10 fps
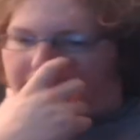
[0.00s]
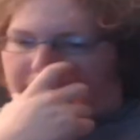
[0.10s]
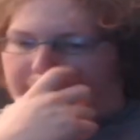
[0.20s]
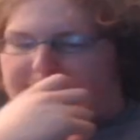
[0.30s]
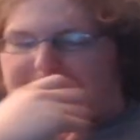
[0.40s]

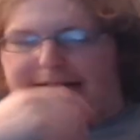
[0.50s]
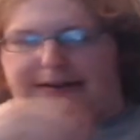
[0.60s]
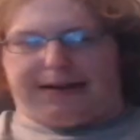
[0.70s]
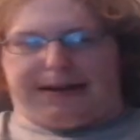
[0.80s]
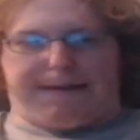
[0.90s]
I mean,
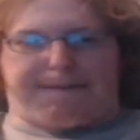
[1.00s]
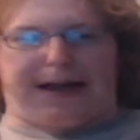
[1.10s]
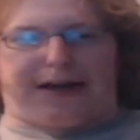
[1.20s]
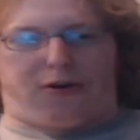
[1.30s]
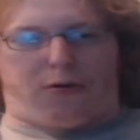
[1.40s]
if
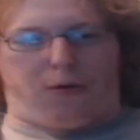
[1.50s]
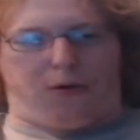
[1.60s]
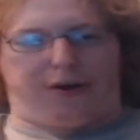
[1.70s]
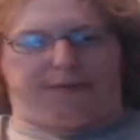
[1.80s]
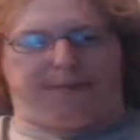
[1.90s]
I
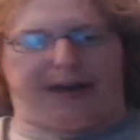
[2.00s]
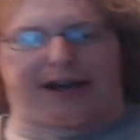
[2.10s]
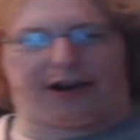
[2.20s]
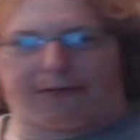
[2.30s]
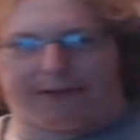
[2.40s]
could make
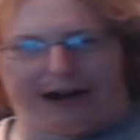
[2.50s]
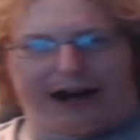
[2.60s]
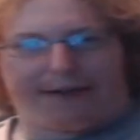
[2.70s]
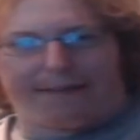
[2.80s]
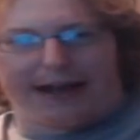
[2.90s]
a career
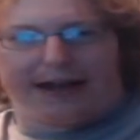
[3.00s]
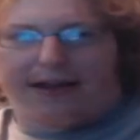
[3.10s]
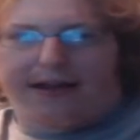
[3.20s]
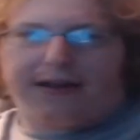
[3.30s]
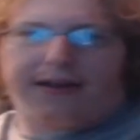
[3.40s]
out of it
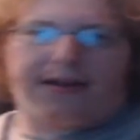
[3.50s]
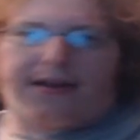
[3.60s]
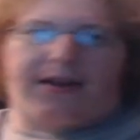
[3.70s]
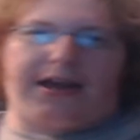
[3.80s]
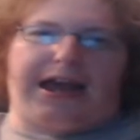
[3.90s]

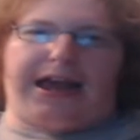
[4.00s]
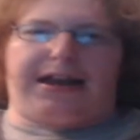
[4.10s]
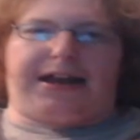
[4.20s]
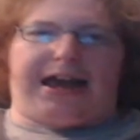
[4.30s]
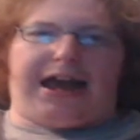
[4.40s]

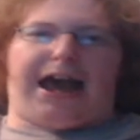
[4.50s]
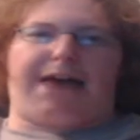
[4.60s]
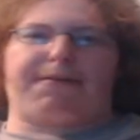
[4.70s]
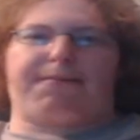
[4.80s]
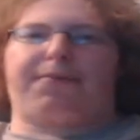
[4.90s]
and
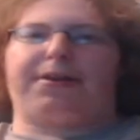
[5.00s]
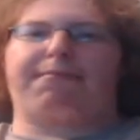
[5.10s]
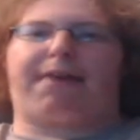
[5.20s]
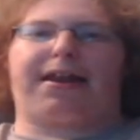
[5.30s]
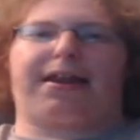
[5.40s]
have it be
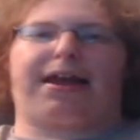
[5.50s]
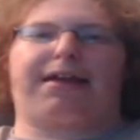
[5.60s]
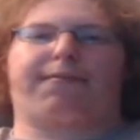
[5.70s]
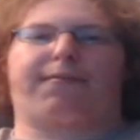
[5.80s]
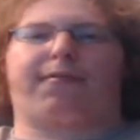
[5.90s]
my
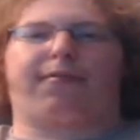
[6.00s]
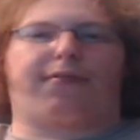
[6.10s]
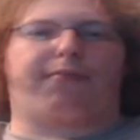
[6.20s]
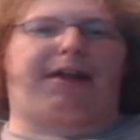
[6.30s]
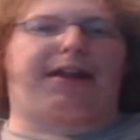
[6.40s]

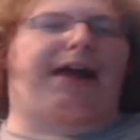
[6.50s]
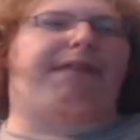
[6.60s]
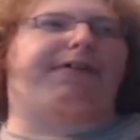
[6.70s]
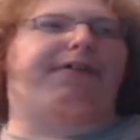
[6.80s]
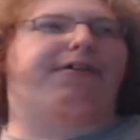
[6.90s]

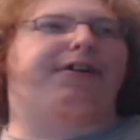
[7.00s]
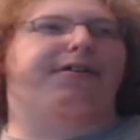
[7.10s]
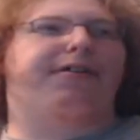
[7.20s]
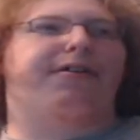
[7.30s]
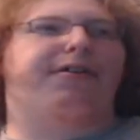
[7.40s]
livelihood,
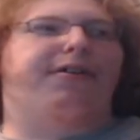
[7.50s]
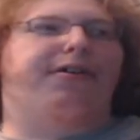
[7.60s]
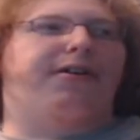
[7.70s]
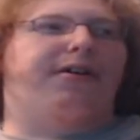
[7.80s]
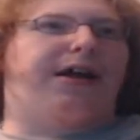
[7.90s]

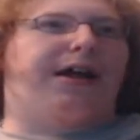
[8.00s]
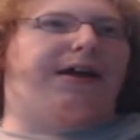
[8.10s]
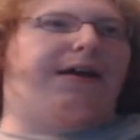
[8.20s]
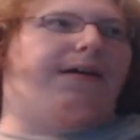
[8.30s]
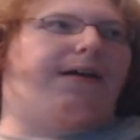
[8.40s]

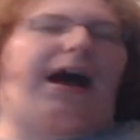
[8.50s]
I